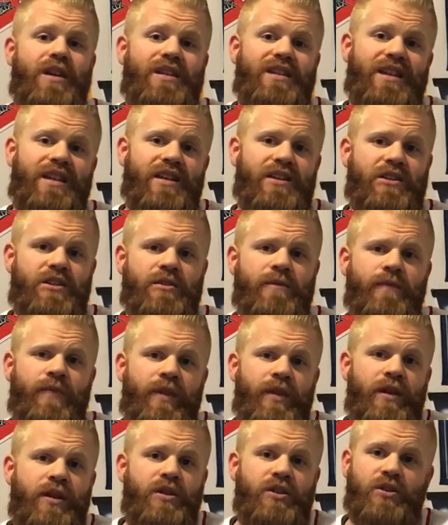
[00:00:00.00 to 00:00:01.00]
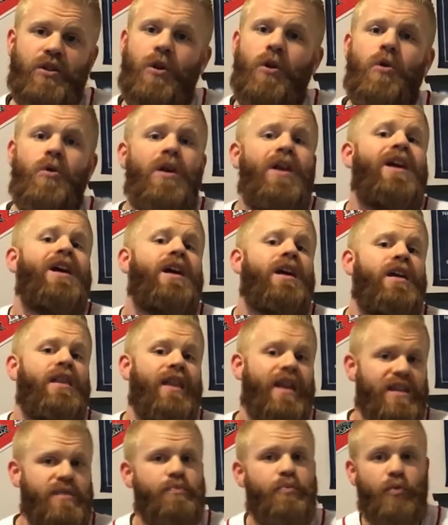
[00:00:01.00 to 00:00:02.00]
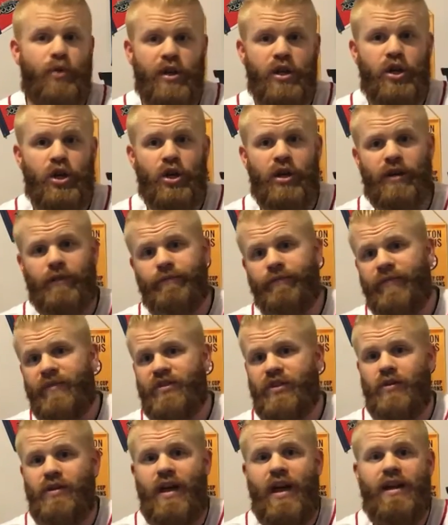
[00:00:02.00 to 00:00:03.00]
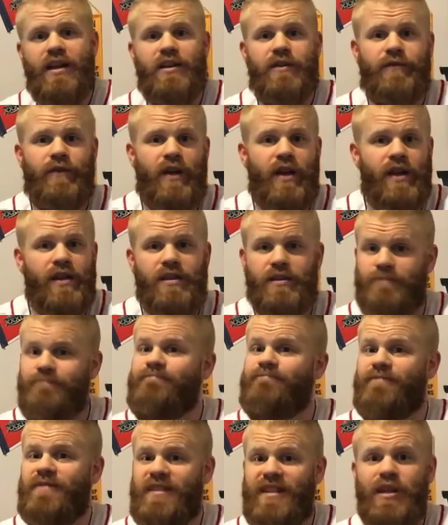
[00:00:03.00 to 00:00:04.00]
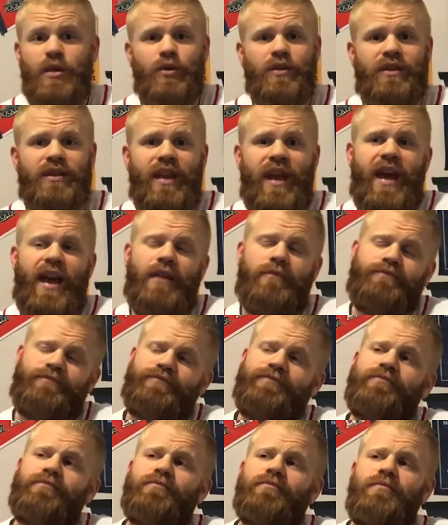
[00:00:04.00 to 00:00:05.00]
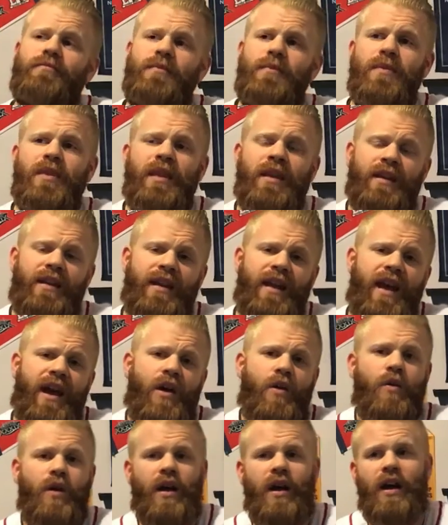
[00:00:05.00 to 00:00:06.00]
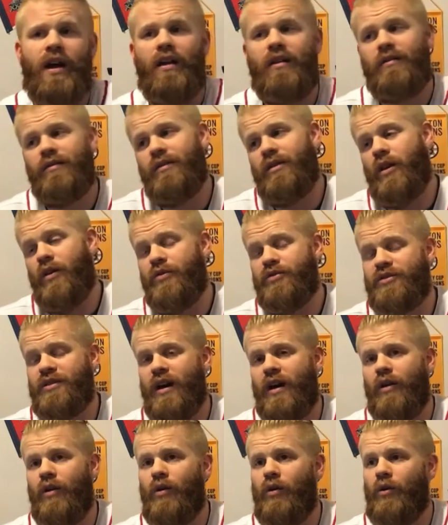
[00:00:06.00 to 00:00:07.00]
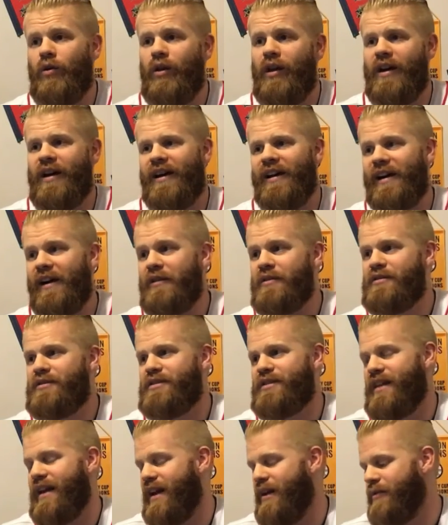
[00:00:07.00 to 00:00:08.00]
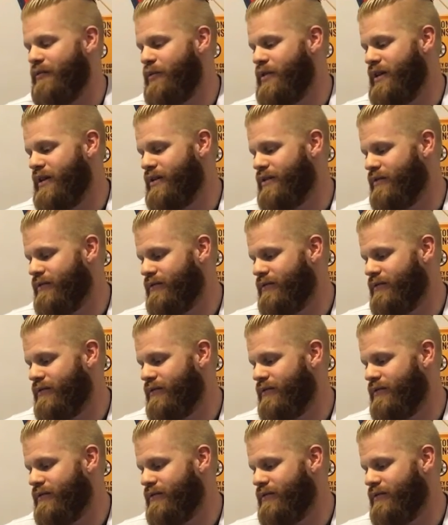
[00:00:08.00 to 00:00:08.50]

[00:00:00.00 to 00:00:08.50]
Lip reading: hits. So that's pretty good. So Yankees fans, deal with that. Now, there's not a whole lot else that we can,